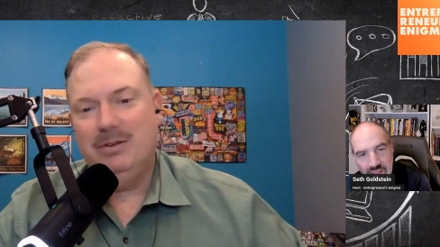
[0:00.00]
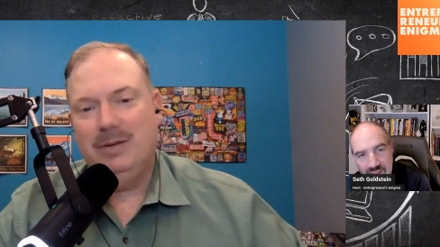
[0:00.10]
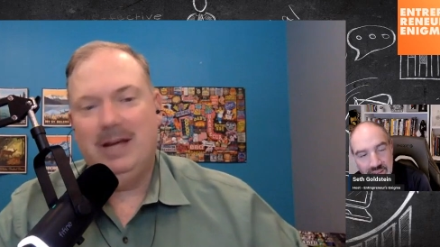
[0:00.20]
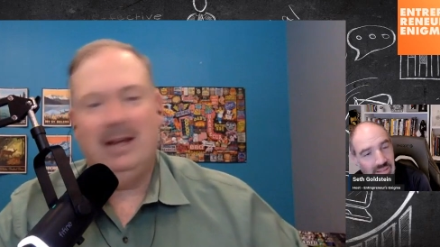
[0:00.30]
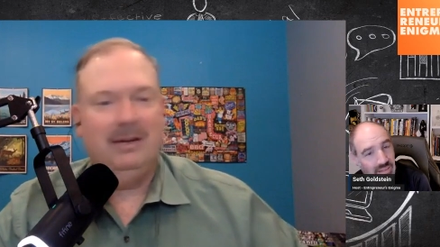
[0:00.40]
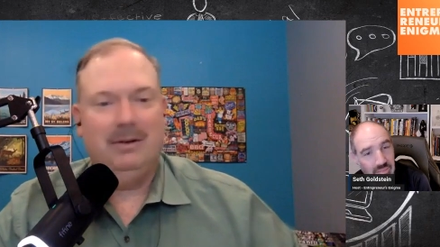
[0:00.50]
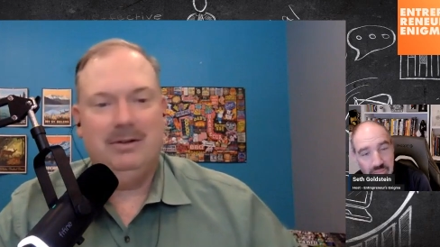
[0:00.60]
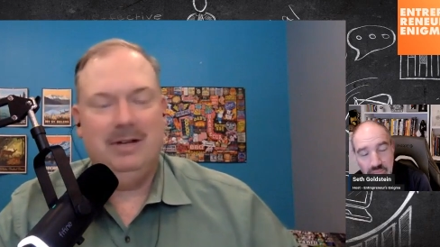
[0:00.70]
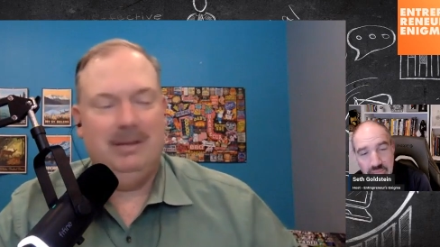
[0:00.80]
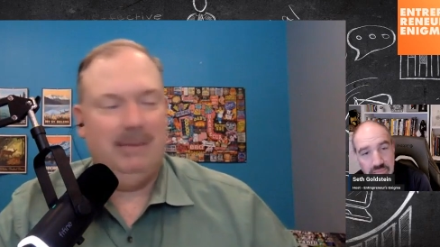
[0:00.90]
Speaker 1: we got like rotated
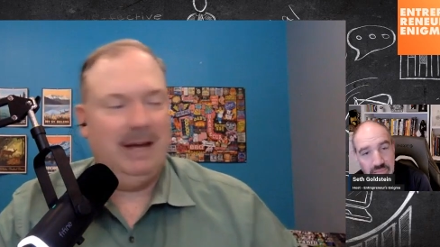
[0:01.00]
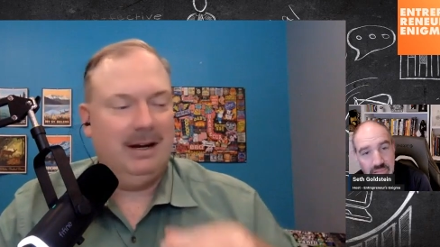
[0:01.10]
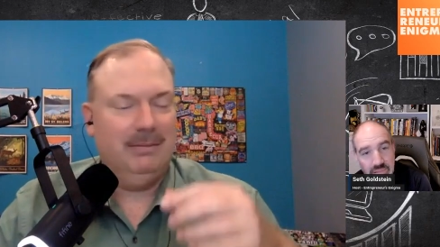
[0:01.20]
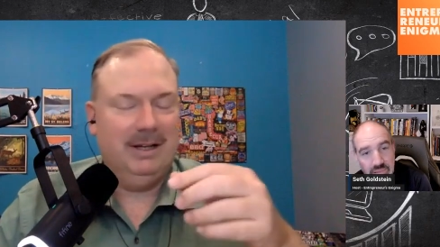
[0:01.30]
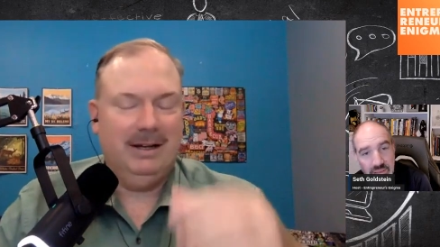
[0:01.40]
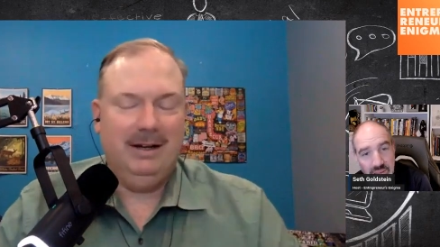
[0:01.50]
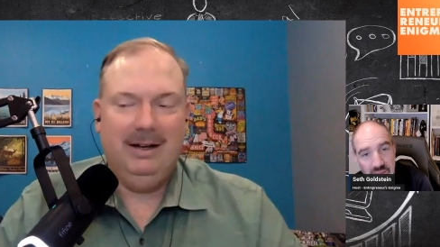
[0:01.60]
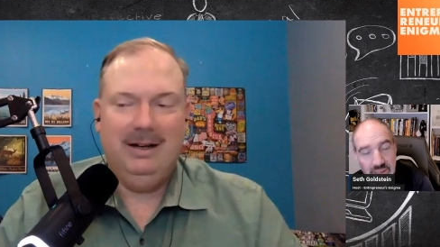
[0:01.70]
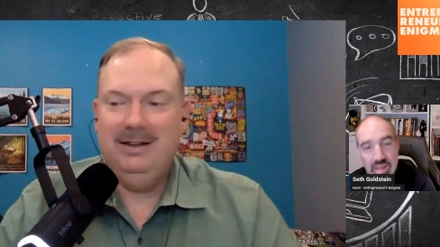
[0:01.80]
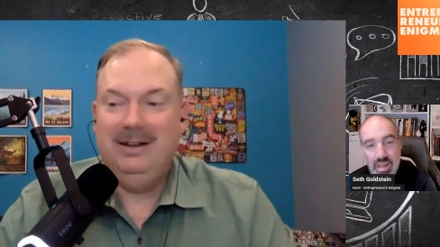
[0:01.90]
back, and I'm like,
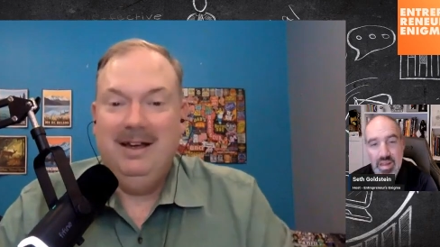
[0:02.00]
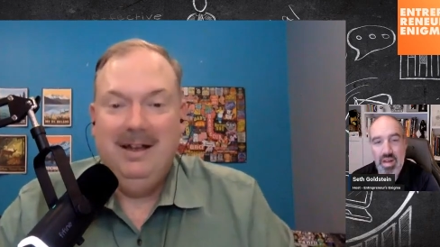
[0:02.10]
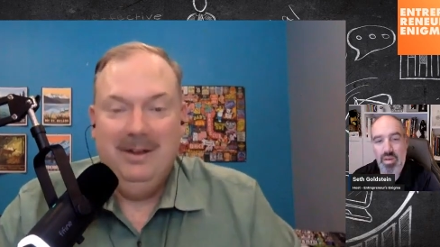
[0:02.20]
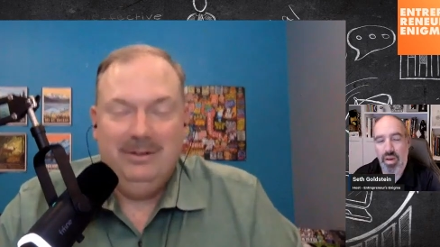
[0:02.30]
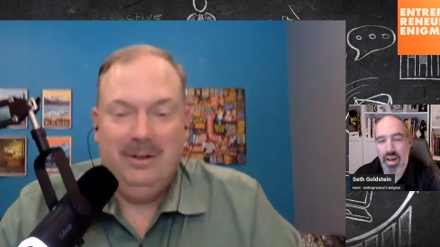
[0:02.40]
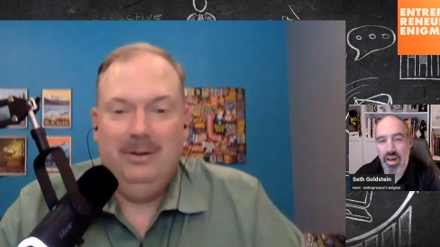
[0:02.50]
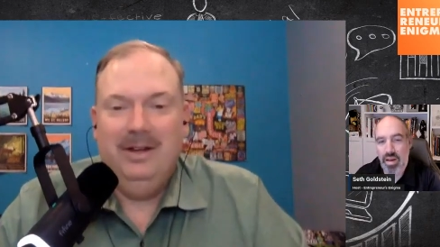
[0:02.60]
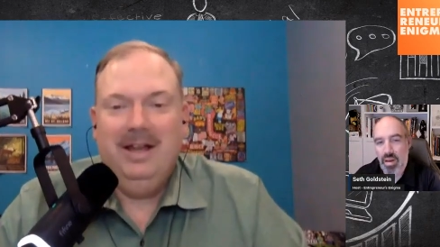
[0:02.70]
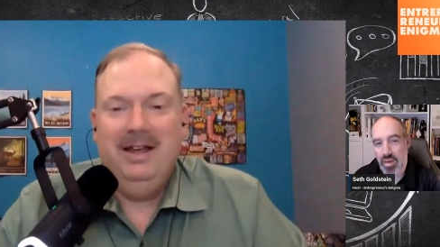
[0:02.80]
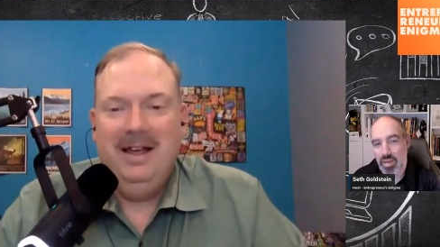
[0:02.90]
Speaker 2: oh wow, so,
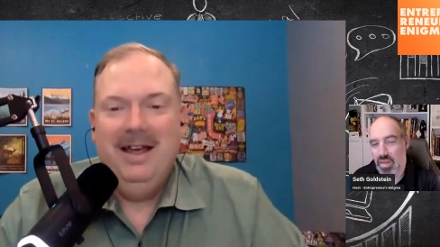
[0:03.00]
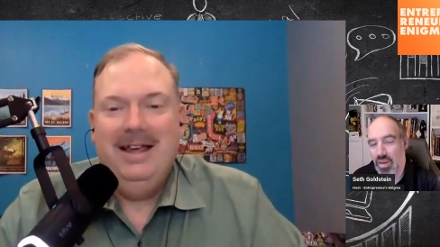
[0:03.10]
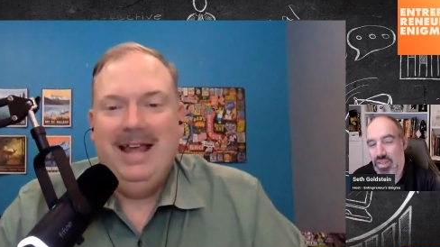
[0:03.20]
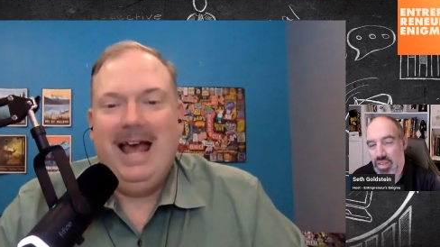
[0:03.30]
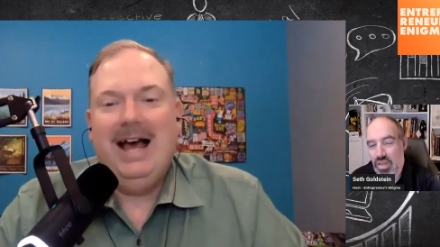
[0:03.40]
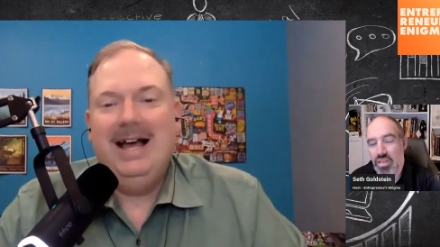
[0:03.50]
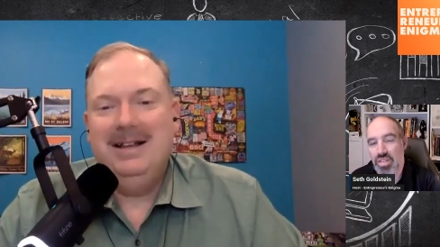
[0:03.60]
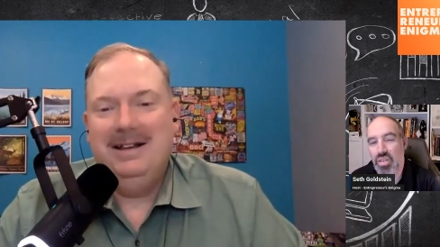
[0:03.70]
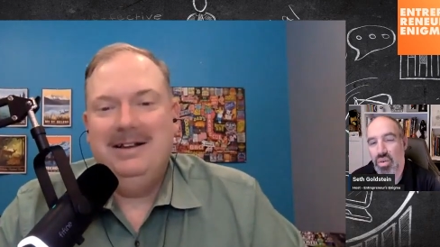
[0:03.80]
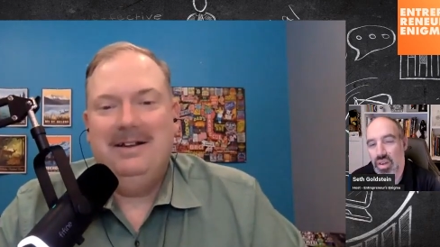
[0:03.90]
your, yeah, your
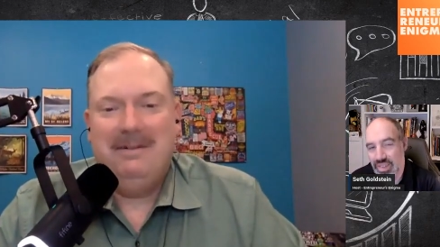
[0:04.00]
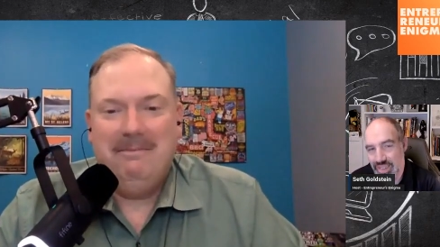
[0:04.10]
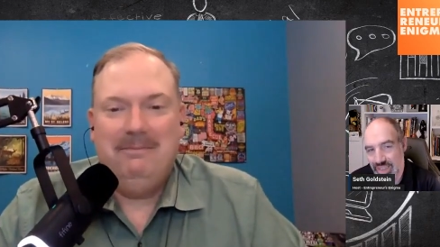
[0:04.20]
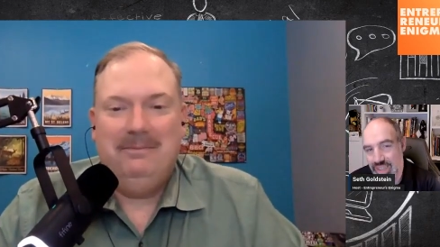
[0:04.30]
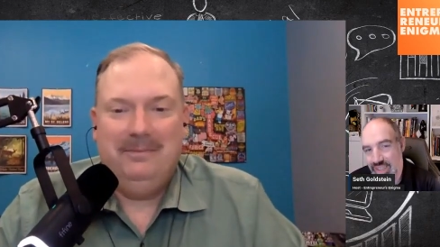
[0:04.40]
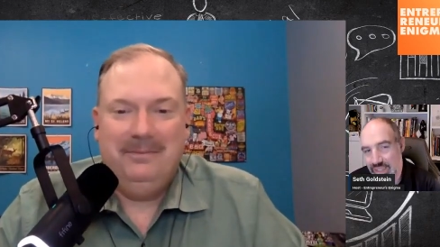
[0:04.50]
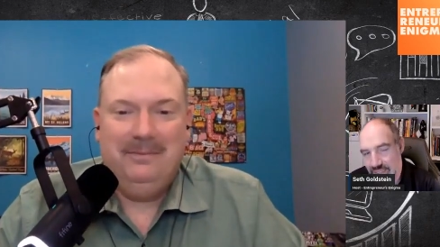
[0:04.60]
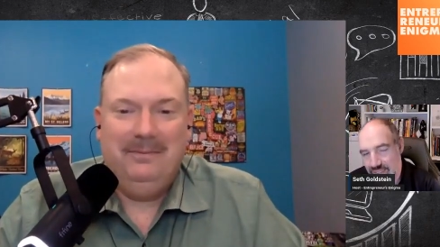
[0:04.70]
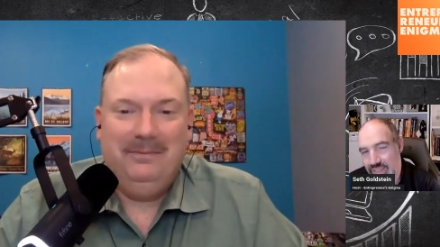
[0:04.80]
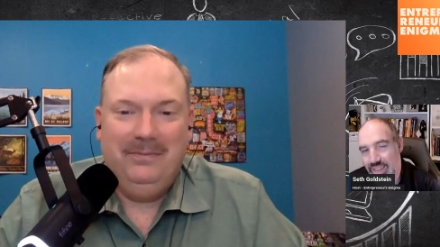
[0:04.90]
stories to say the
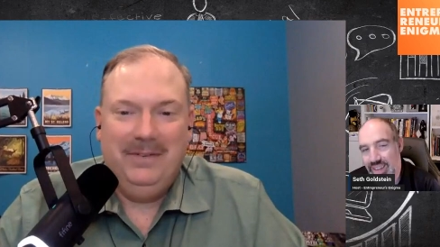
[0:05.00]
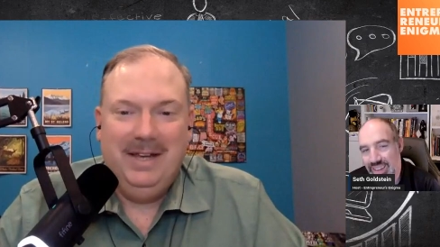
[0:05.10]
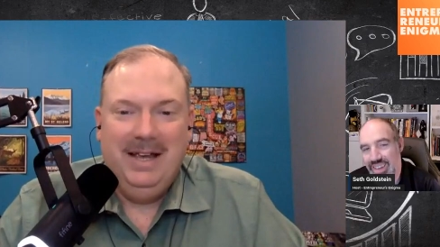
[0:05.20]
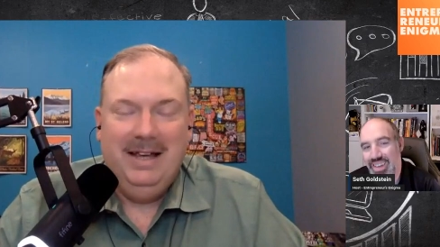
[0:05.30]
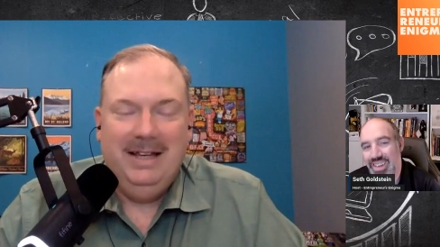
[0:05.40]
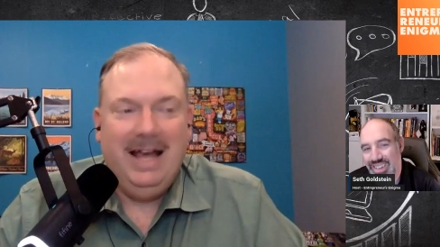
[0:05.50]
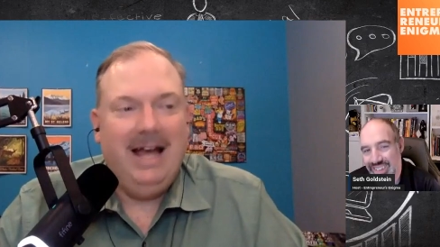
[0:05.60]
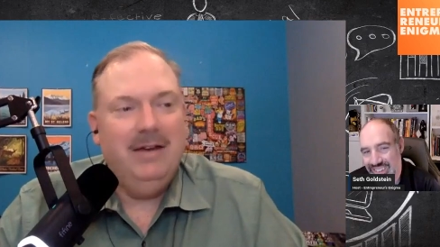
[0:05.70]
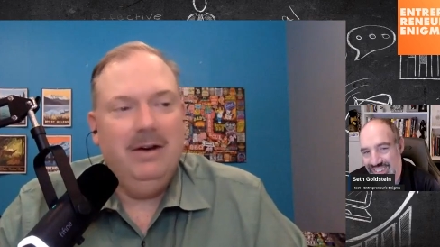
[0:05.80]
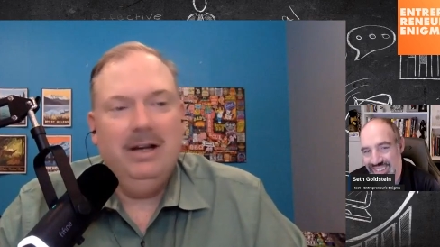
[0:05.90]
least.
Speaker 1: Yeah, you
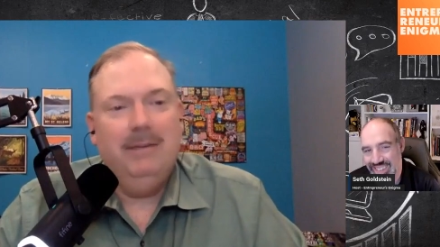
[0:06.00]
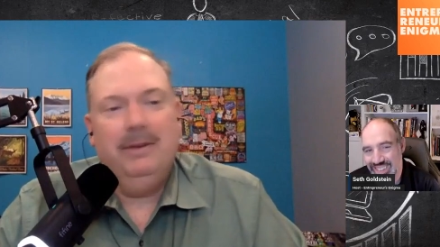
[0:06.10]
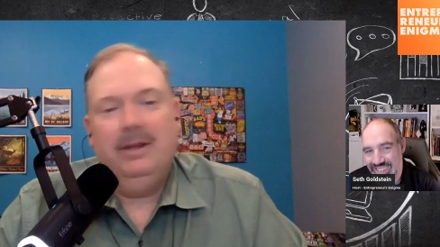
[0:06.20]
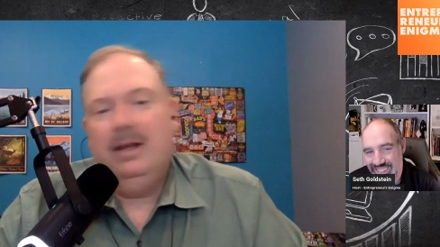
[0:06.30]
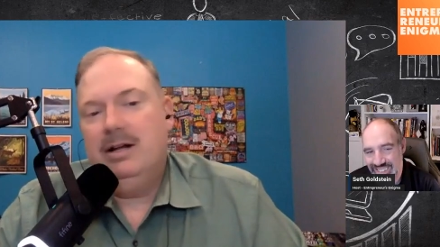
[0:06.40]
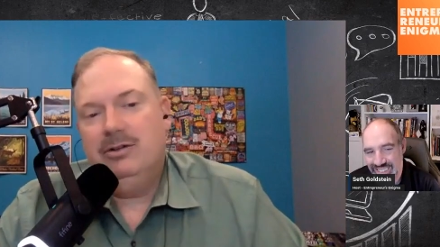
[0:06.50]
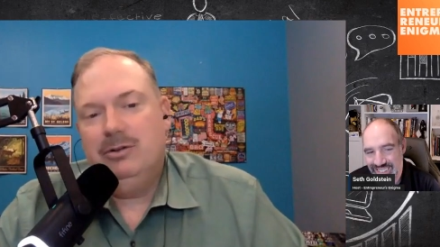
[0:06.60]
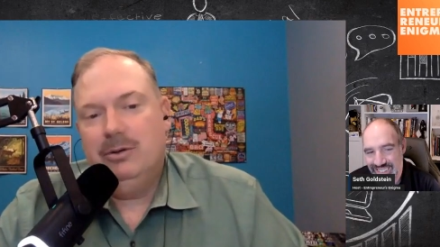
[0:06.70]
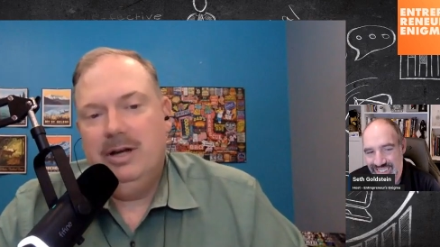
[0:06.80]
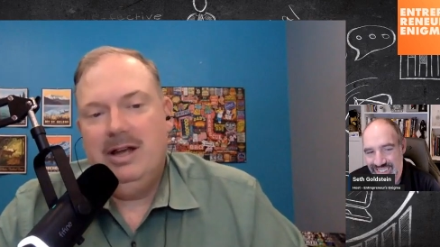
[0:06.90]
end up with a lot of story.
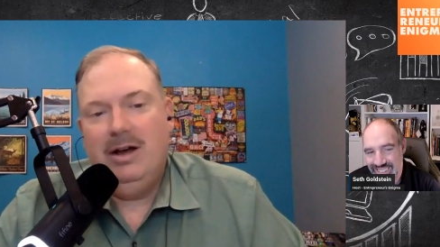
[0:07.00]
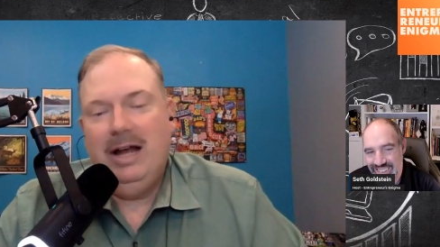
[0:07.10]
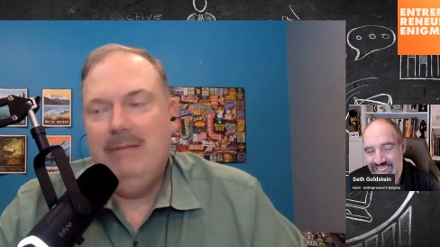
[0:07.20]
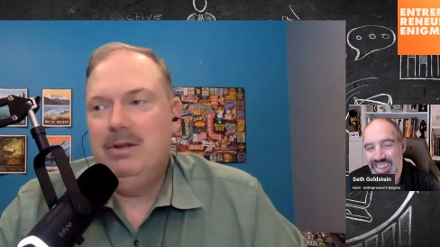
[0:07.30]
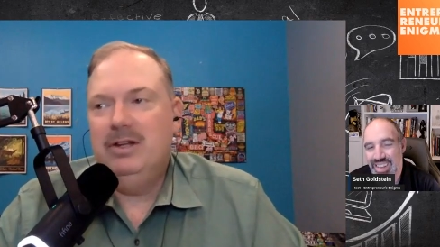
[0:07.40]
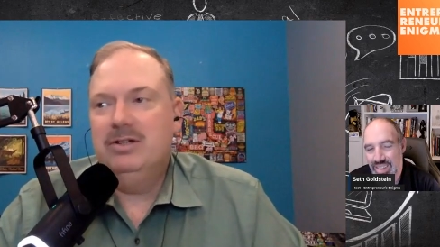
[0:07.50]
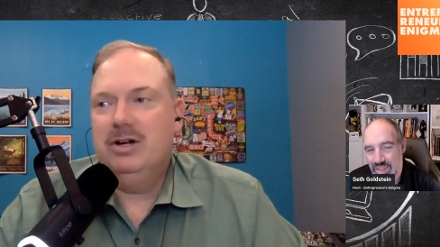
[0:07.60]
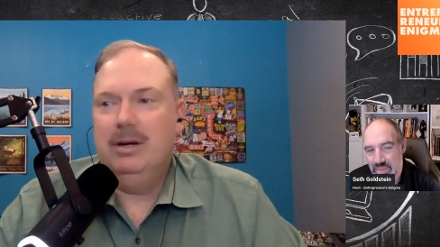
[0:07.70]
You know, any military